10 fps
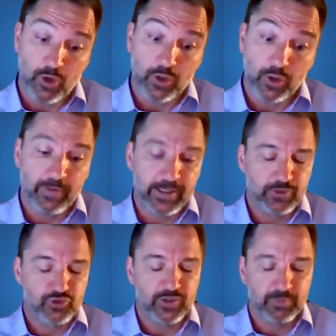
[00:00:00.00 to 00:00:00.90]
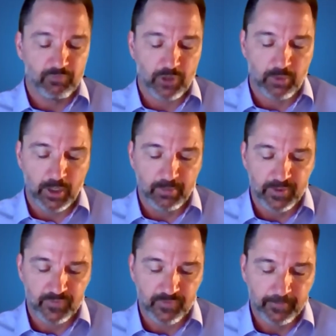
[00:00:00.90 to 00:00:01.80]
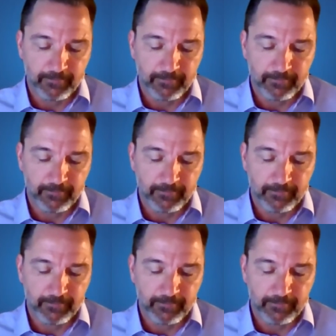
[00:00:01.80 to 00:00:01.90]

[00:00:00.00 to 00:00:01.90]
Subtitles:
ongoing treatment requirements.